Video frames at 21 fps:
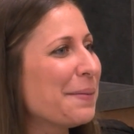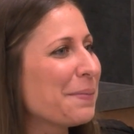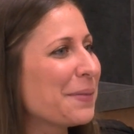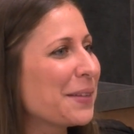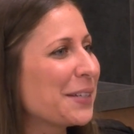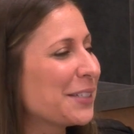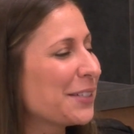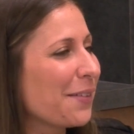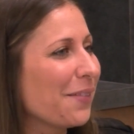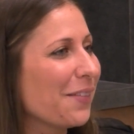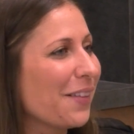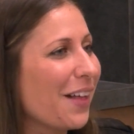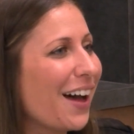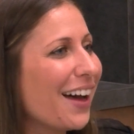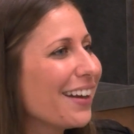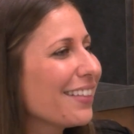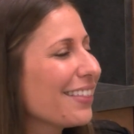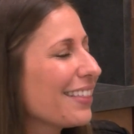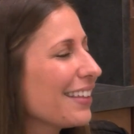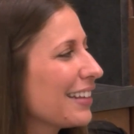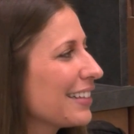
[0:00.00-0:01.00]
There's a
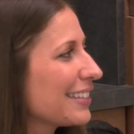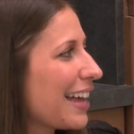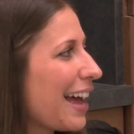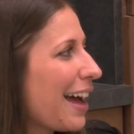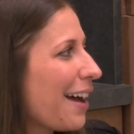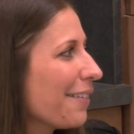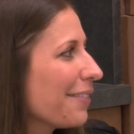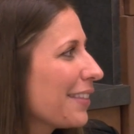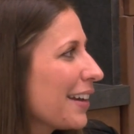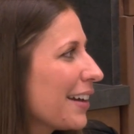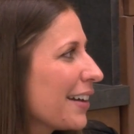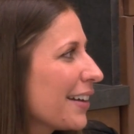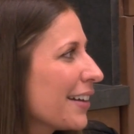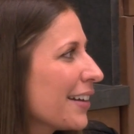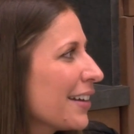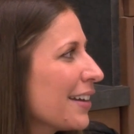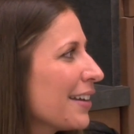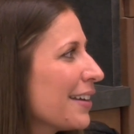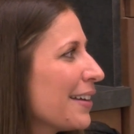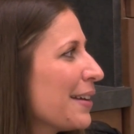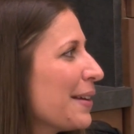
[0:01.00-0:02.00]
lot of things out there,